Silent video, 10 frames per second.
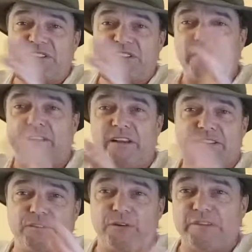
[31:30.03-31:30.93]
satellite
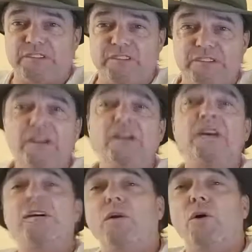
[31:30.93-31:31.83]
service
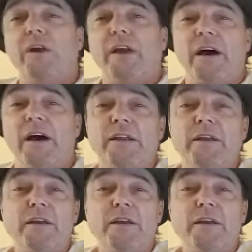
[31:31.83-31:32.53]
going on